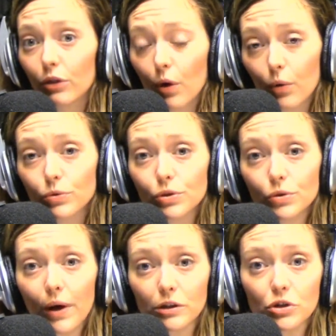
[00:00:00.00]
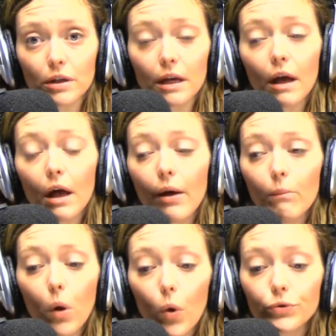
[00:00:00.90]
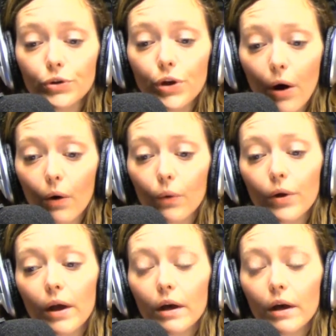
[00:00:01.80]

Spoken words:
those who actually polled no